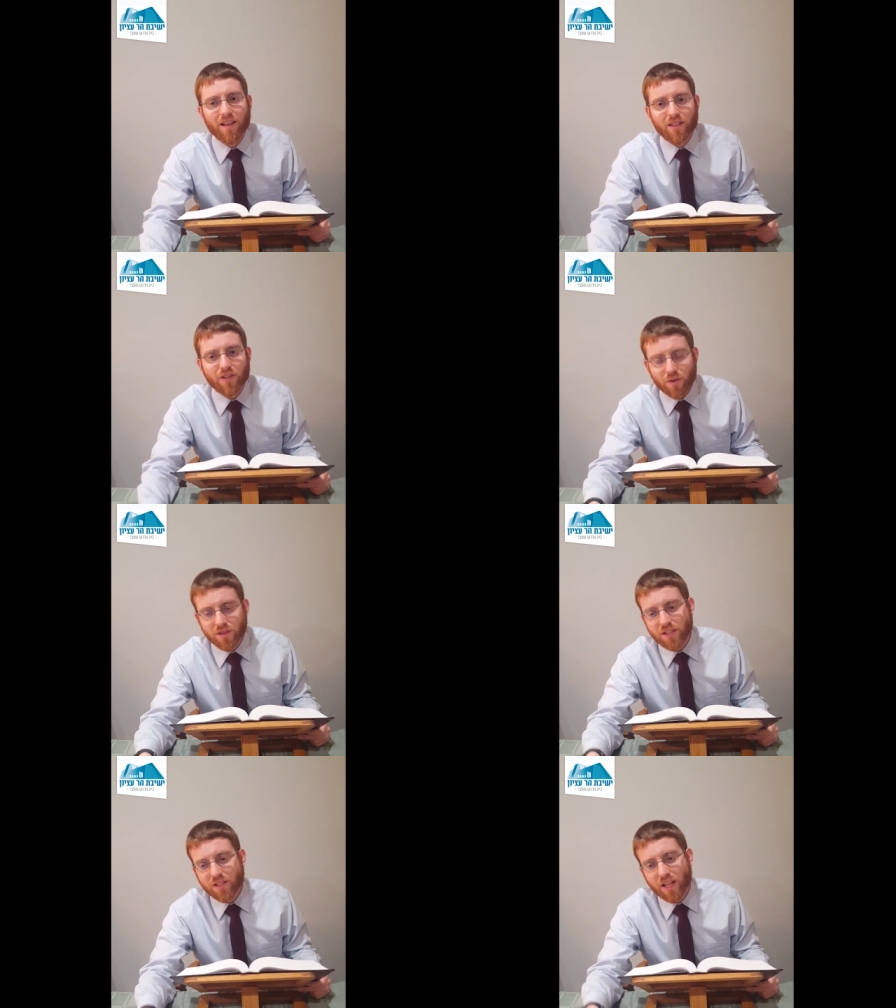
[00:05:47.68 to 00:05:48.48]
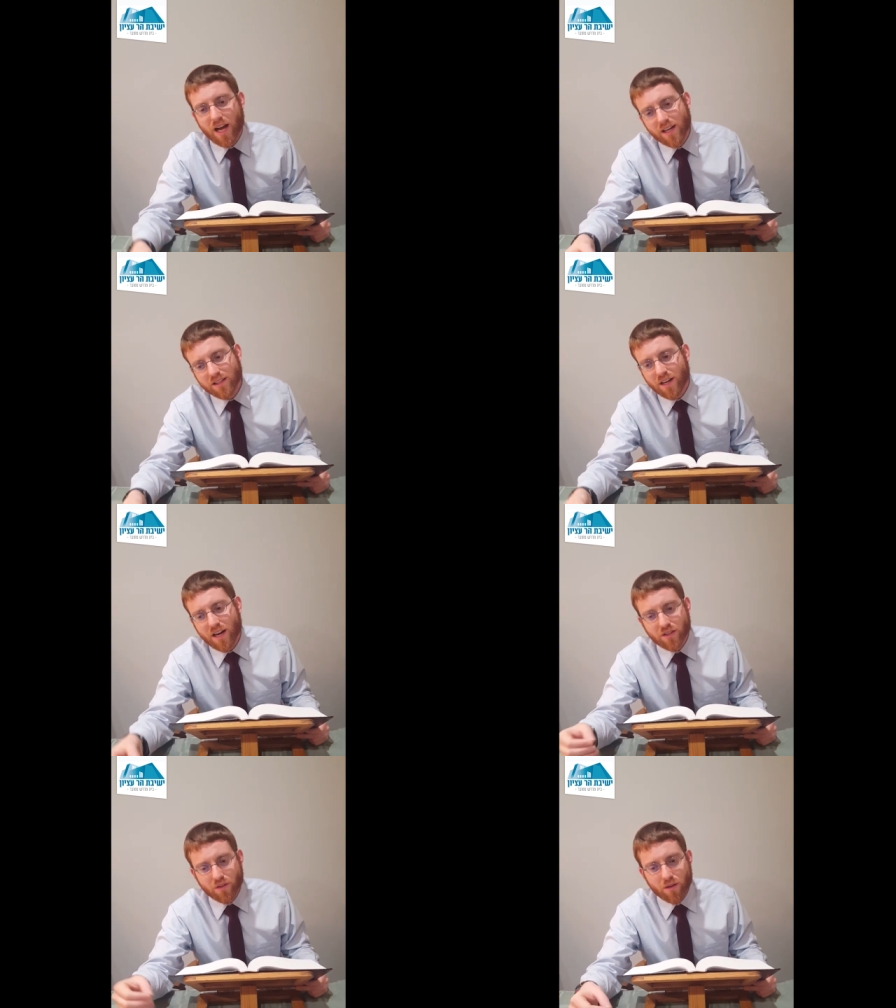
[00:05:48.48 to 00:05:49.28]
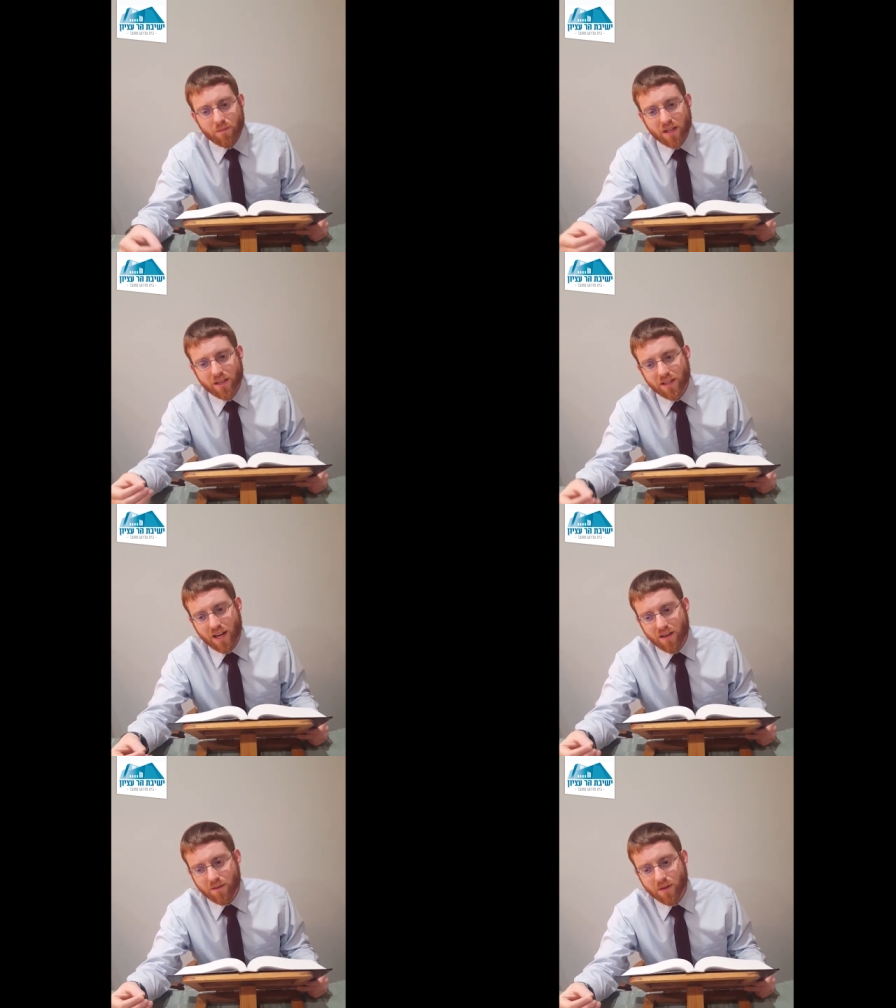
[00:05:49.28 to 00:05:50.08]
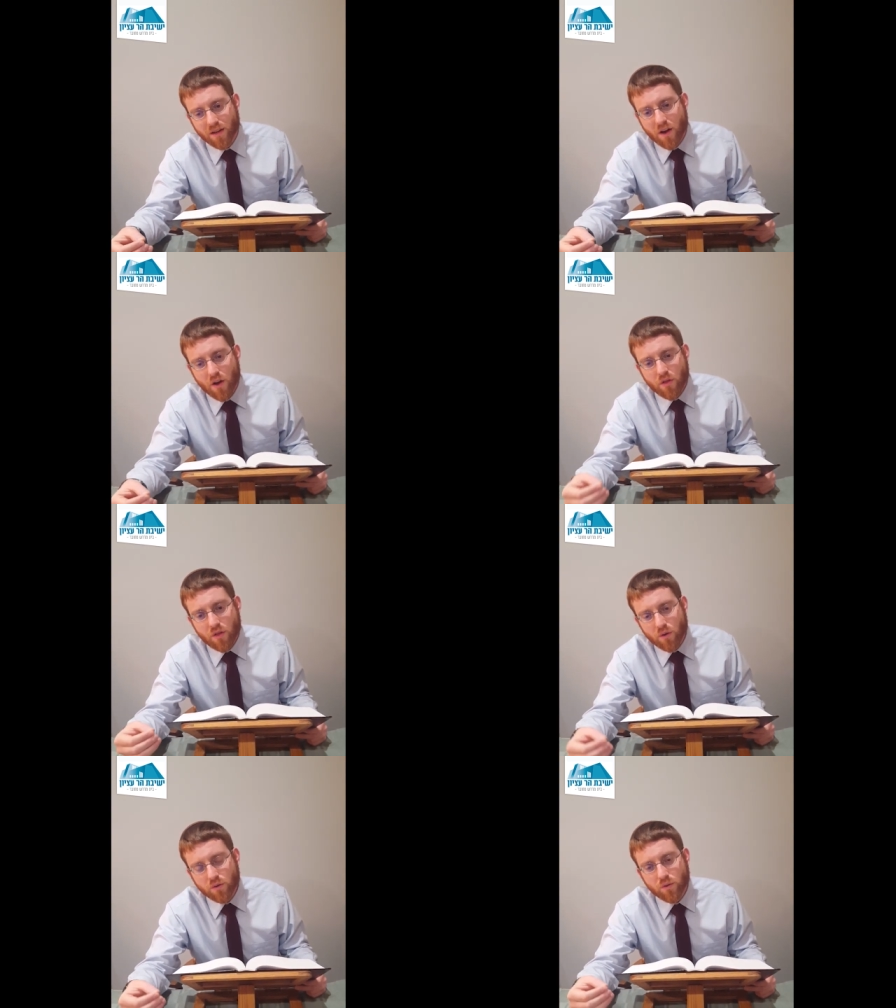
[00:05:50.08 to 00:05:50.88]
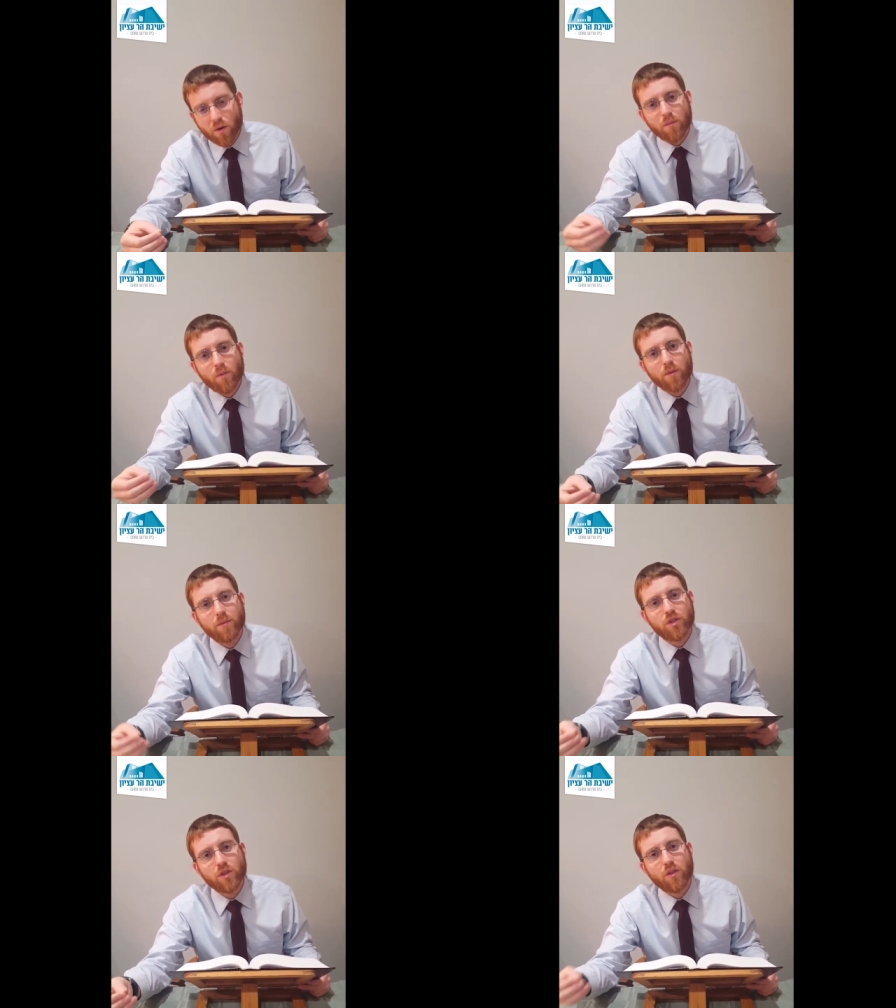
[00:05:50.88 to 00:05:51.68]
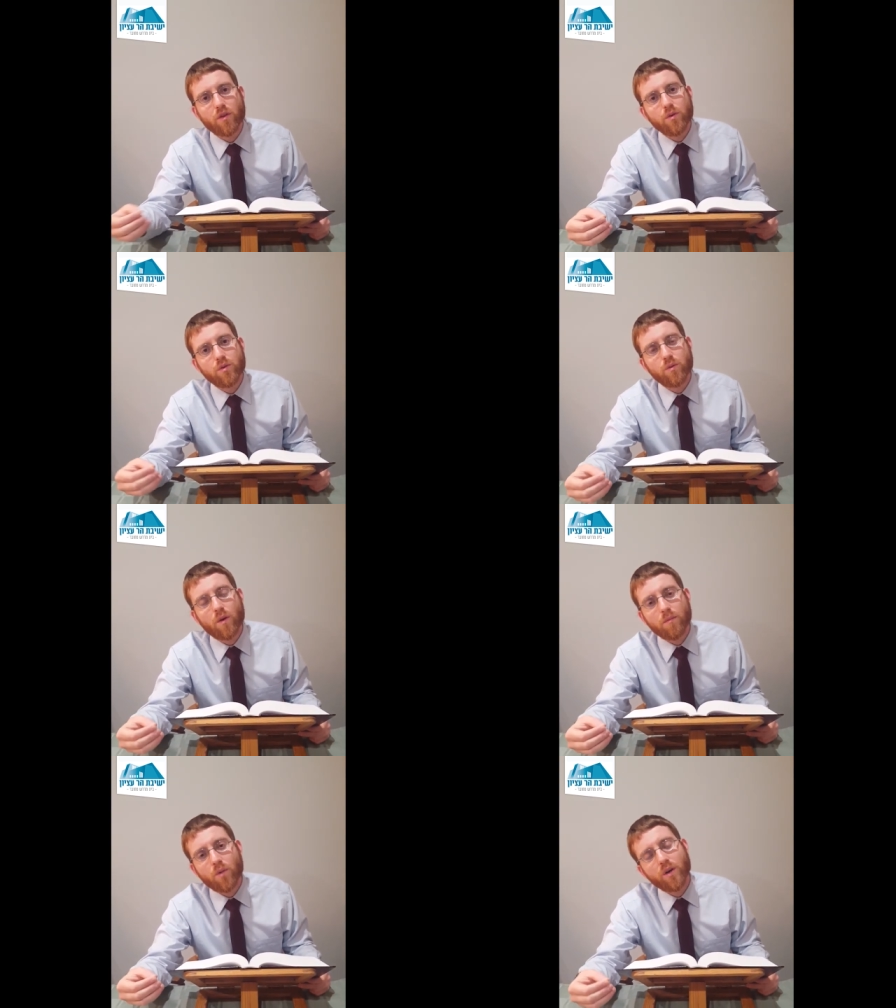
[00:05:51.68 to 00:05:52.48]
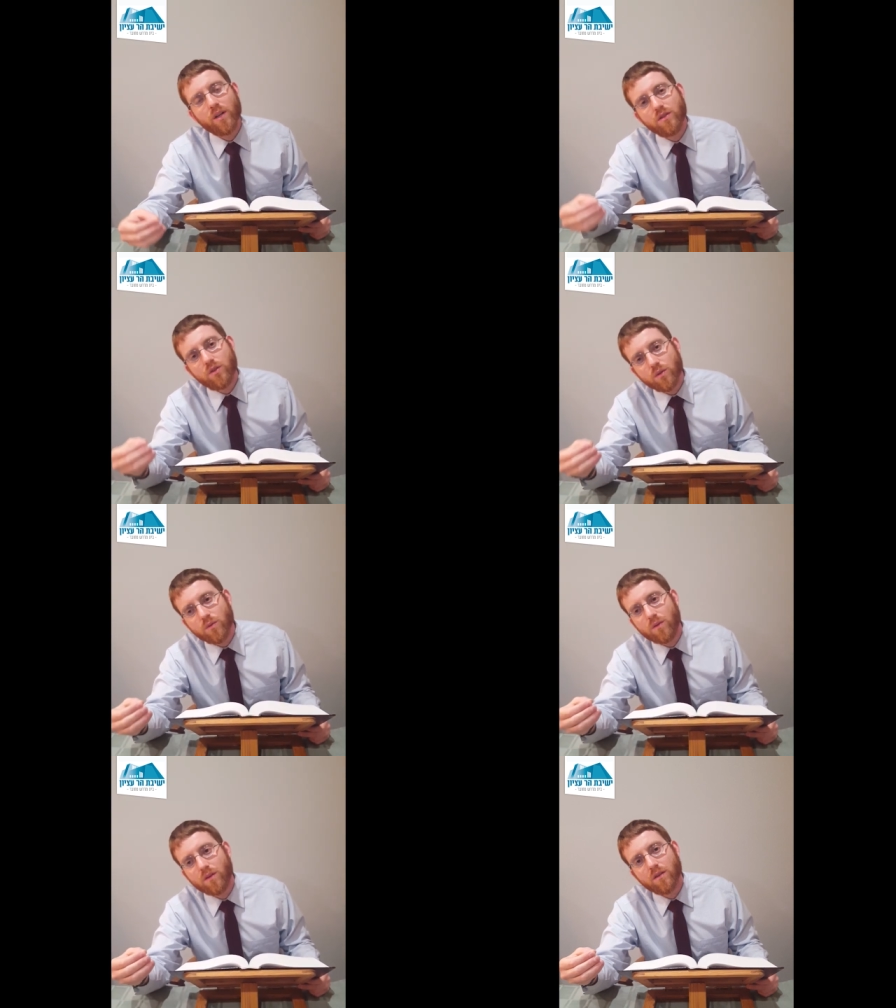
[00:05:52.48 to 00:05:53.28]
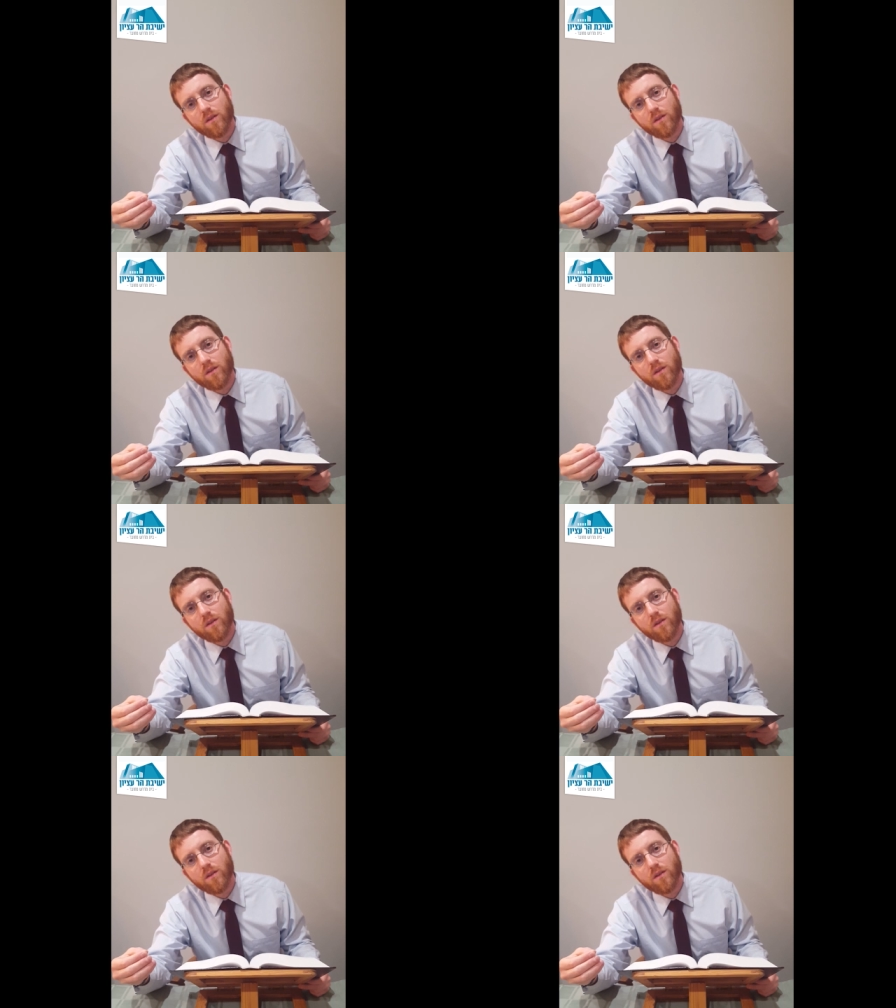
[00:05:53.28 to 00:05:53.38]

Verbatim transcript: The Torah is teaching lahazir agdolim al those who are more mature, those who are more in tune